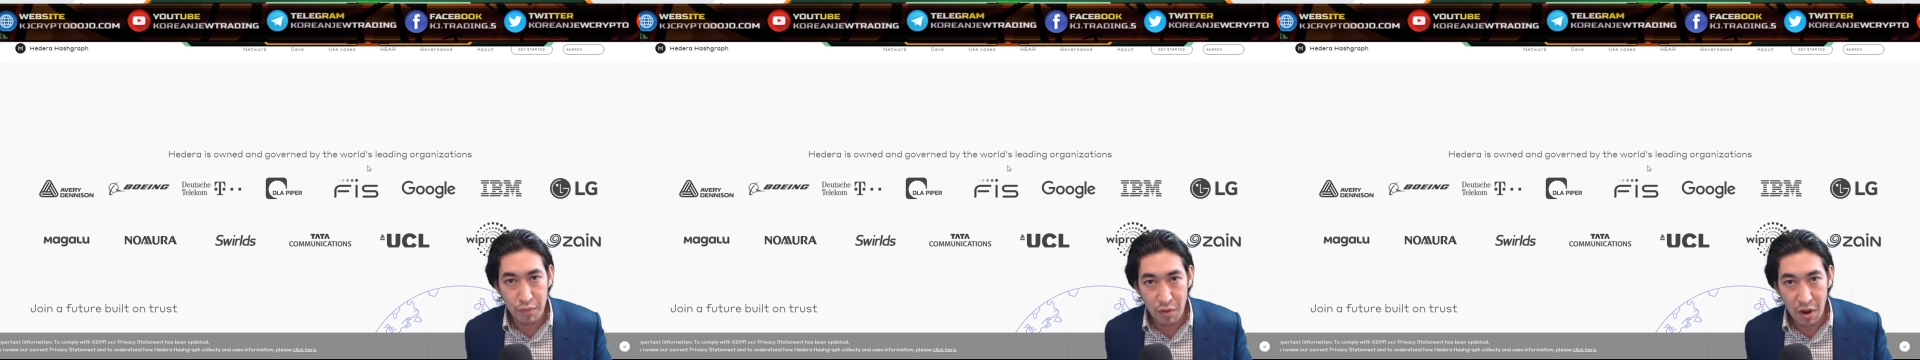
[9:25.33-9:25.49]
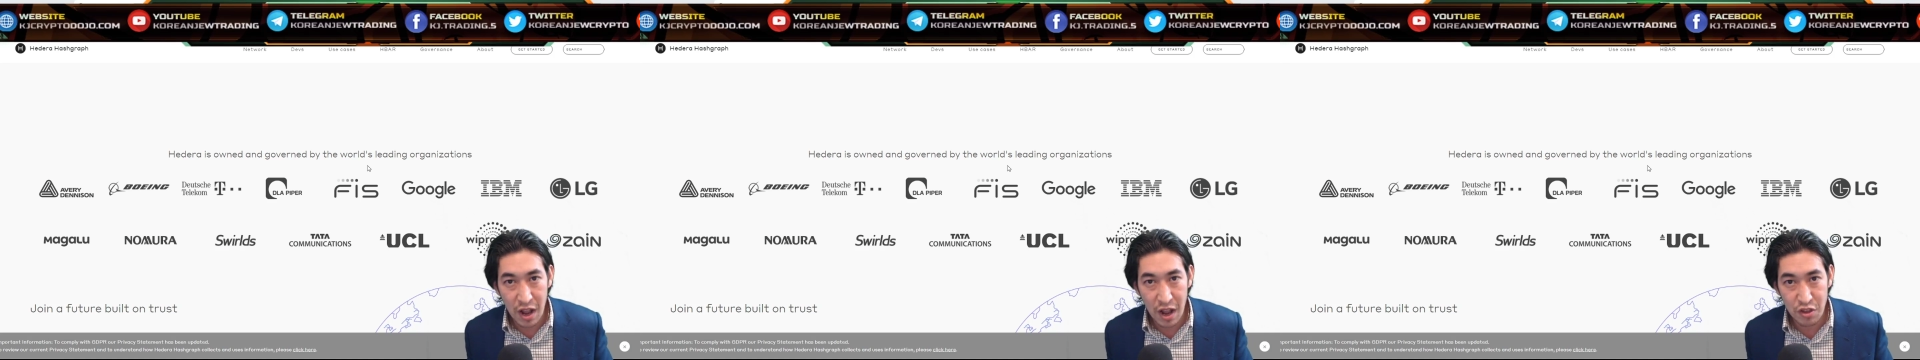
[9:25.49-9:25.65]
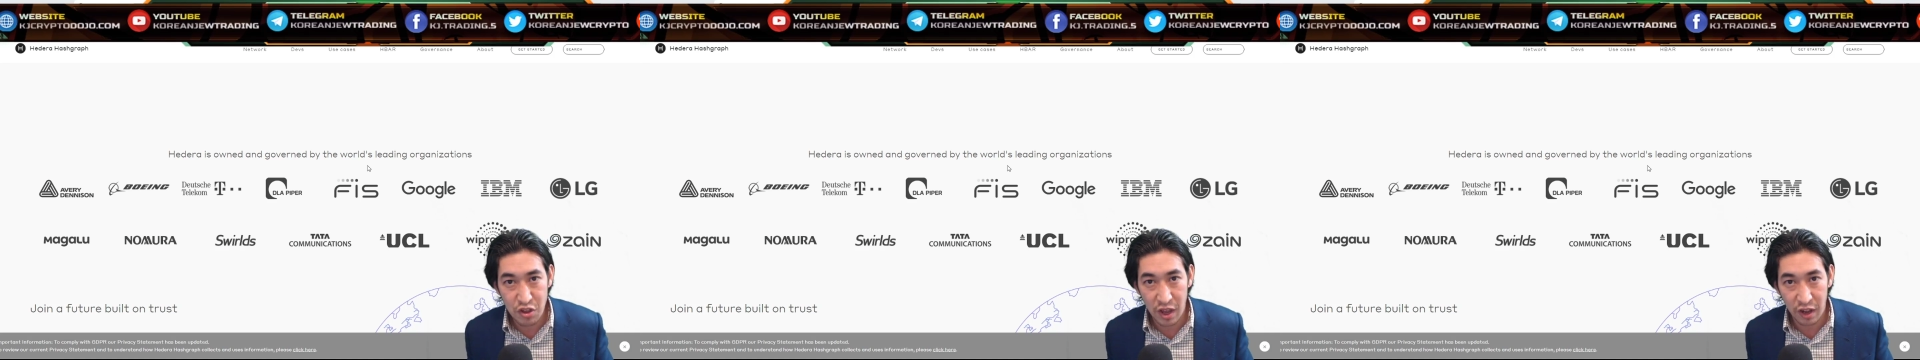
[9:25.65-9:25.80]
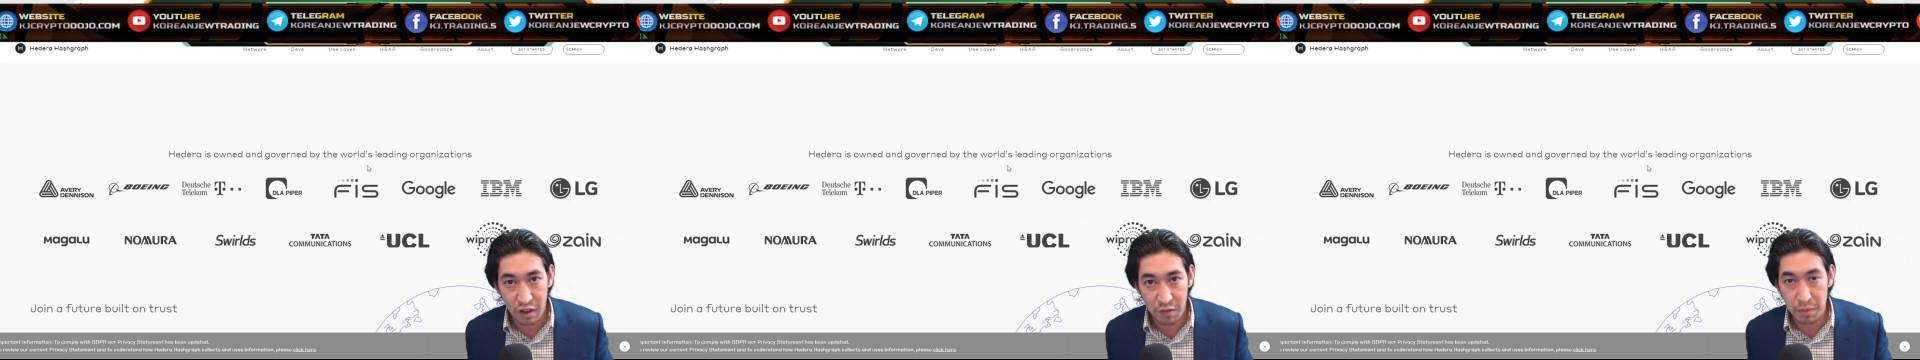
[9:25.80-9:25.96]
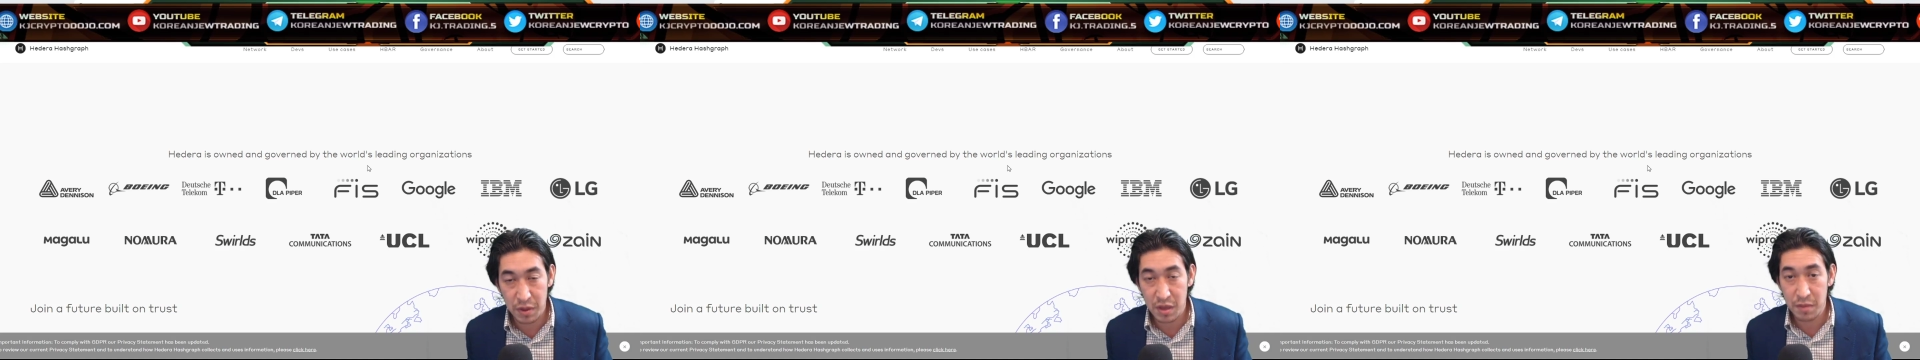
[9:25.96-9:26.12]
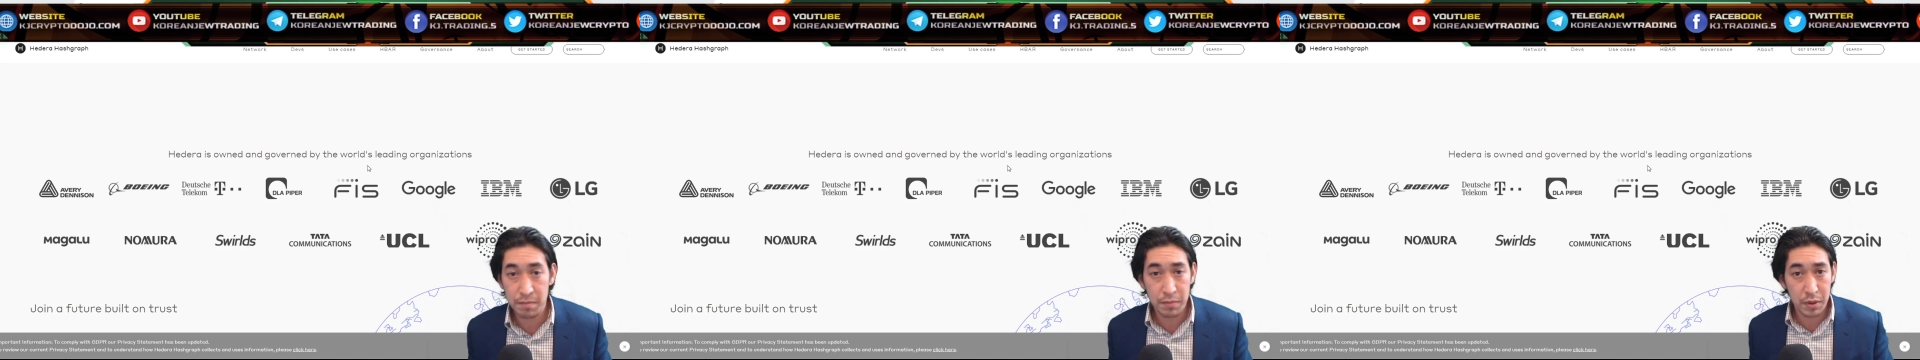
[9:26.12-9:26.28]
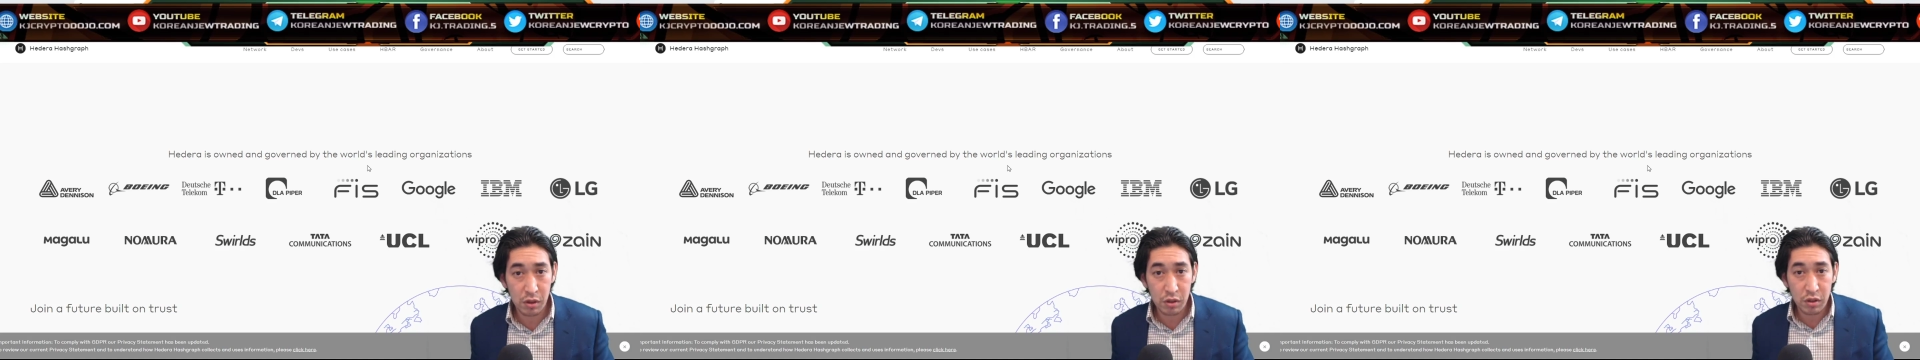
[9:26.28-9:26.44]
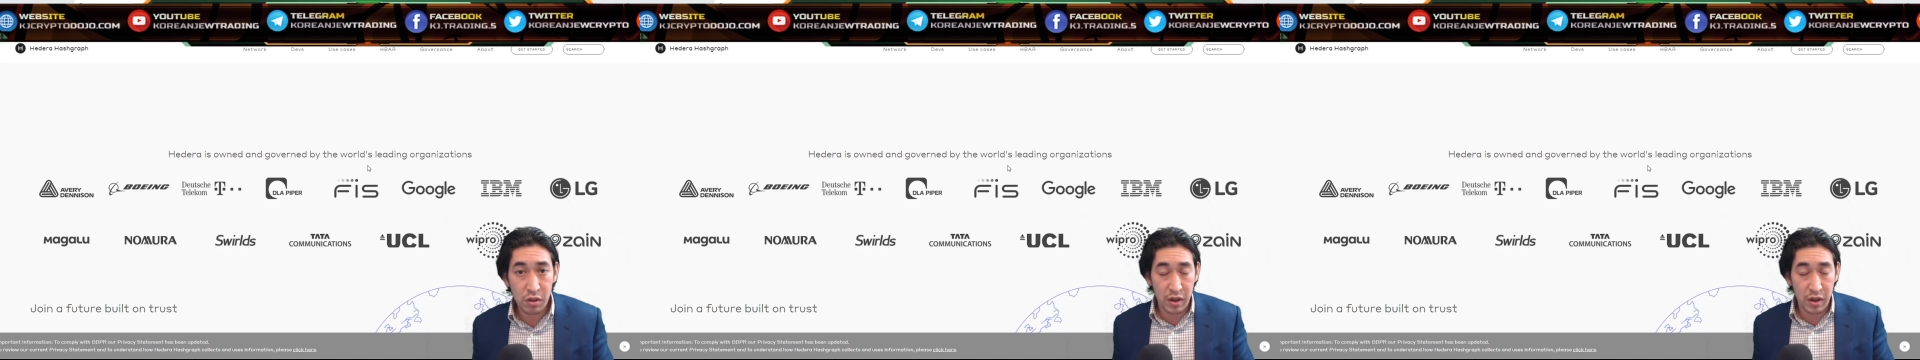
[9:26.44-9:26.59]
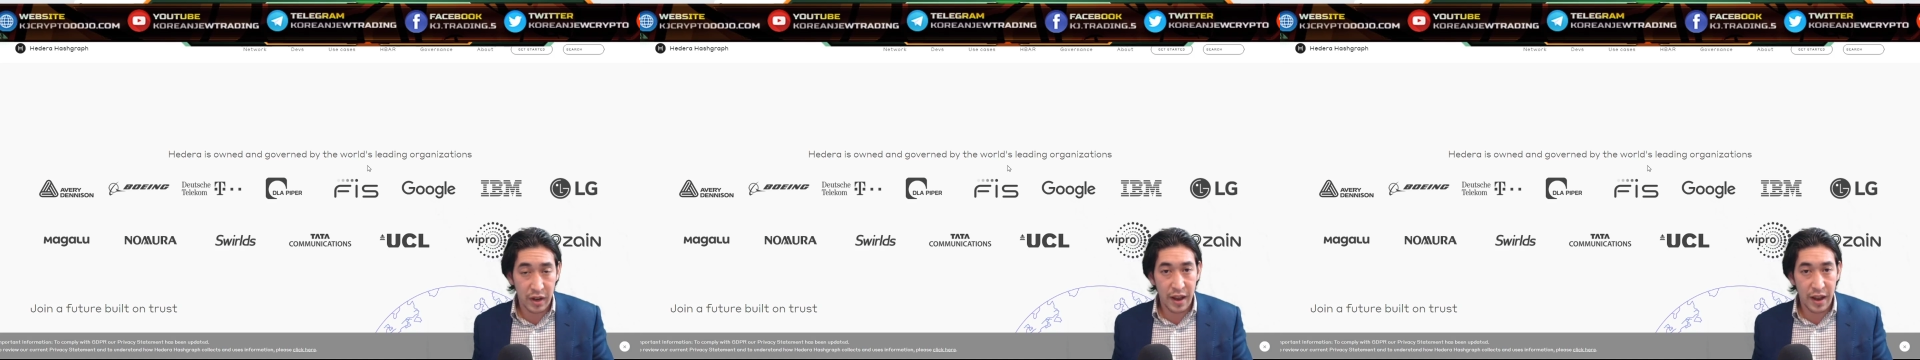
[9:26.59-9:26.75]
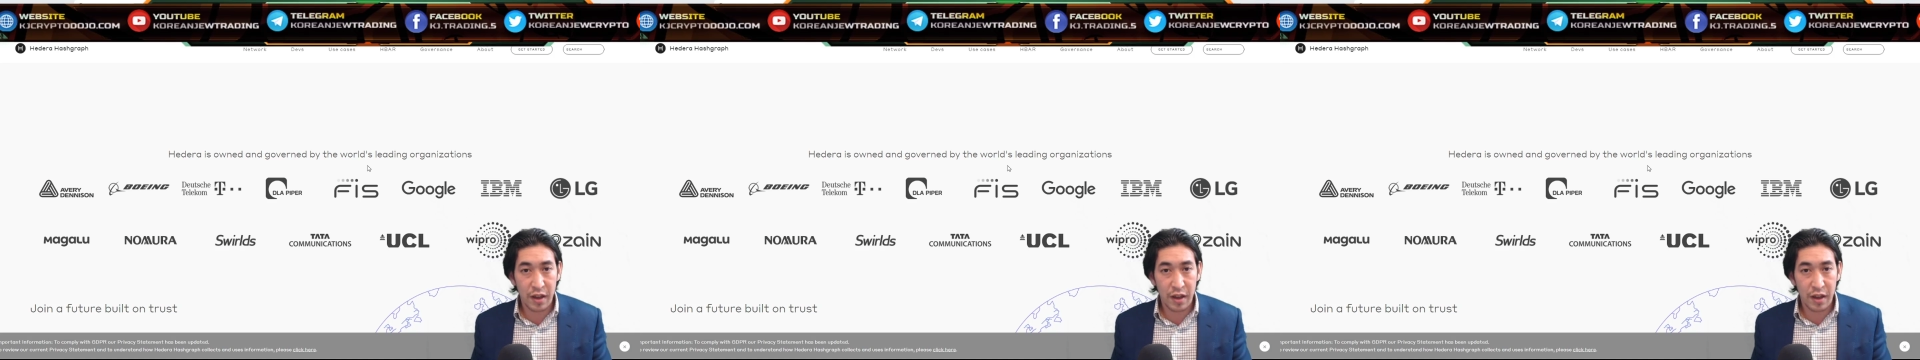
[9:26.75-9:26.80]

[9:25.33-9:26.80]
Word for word: projects being built on it.